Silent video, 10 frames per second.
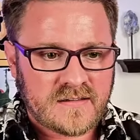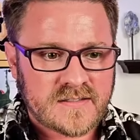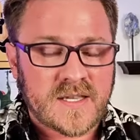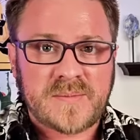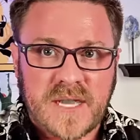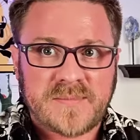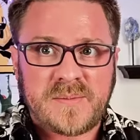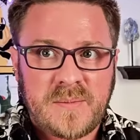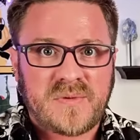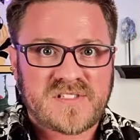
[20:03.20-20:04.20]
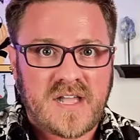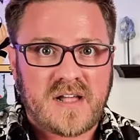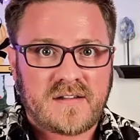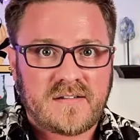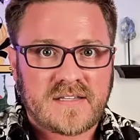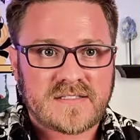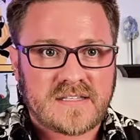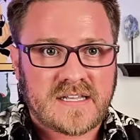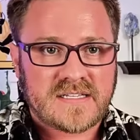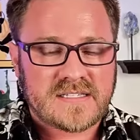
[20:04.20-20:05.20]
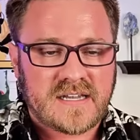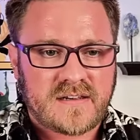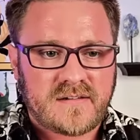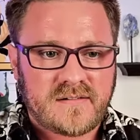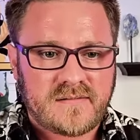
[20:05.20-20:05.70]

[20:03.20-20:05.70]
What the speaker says: Sometimes people suck, like I said.